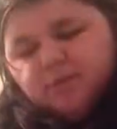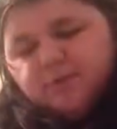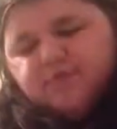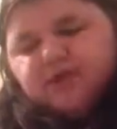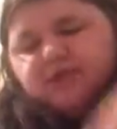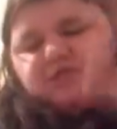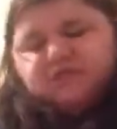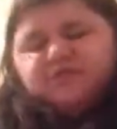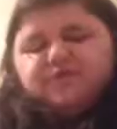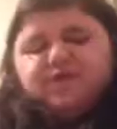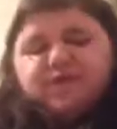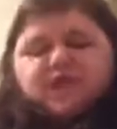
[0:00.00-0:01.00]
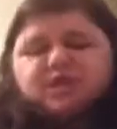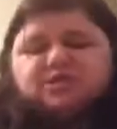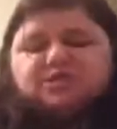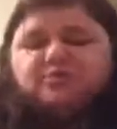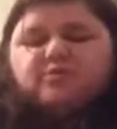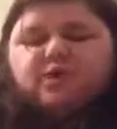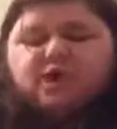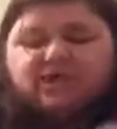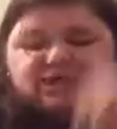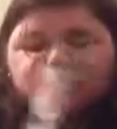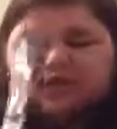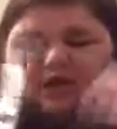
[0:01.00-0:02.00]
my umbrella isn't even in it so why
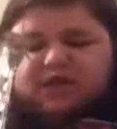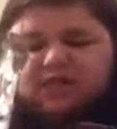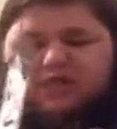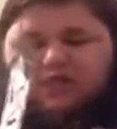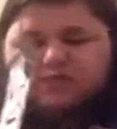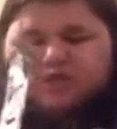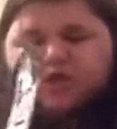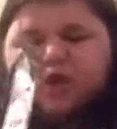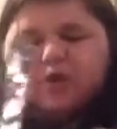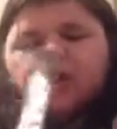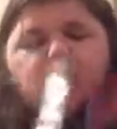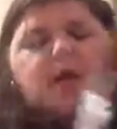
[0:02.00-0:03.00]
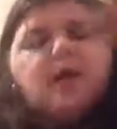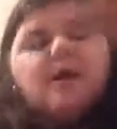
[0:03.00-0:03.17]
it's in there I do not know